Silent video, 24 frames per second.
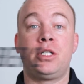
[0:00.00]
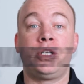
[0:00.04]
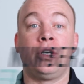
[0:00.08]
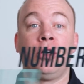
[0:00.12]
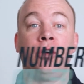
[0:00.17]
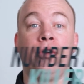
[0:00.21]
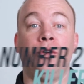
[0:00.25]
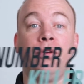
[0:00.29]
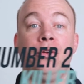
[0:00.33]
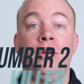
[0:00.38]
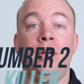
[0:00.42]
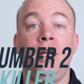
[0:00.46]

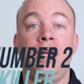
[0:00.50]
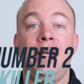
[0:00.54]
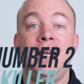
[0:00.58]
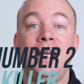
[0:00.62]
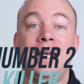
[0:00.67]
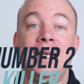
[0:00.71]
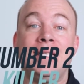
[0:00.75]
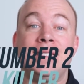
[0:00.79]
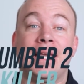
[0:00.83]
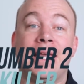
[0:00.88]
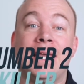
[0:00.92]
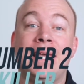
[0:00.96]
2
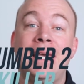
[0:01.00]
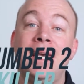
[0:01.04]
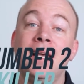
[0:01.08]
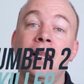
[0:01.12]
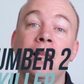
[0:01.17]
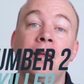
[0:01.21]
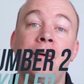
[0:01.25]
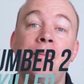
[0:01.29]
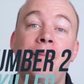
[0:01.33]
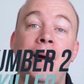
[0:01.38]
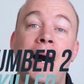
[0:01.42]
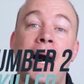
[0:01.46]
is a
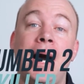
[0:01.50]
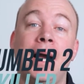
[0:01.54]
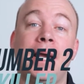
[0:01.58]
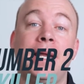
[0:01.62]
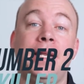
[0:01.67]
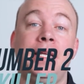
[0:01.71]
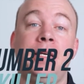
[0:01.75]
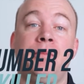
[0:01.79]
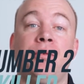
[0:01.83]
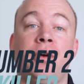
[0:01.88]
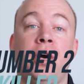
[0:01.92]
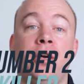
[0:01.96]
killer
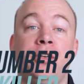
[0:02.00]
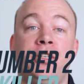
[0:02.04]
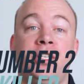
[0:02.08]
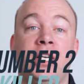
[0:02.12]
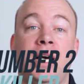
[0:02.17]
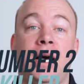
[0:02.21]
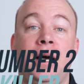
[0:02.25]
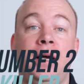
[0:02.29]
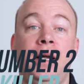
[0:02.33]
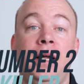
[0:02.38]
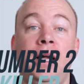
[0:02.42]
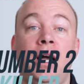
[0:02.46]
marketing
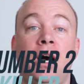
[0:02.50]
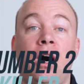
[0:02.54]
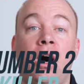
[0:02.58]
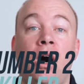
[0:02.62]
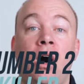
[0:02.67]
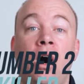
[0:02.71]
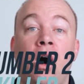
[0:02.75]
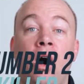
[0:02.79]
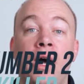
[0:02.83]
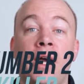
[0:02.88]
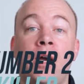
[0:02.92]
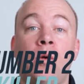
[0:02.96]
brochure. A
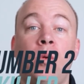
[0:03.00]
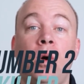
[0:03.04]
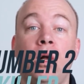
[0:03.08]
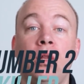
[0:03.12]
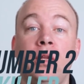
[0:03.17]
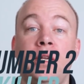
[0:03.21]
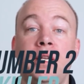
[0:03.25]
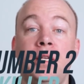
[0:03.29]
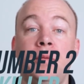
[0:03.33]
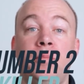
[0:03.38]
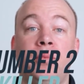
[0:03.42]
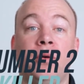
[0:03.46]
high
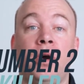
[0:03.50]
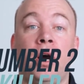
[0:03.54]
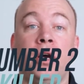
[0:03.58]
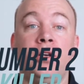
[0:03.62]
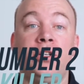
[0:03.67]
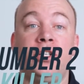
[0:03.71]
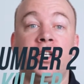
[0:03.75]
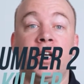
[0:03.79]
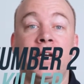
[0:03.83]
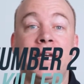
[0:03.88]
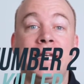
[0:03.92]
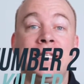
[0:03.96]
quality
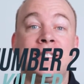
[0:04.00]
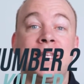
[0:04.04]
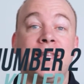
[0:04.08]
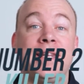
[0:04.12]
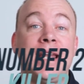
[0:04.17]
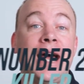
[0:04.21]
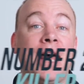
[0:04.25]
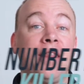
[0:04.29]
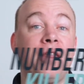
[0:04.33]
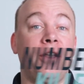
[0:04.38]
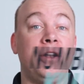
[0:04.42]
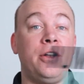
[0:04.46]
brochure is
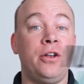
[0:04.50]
another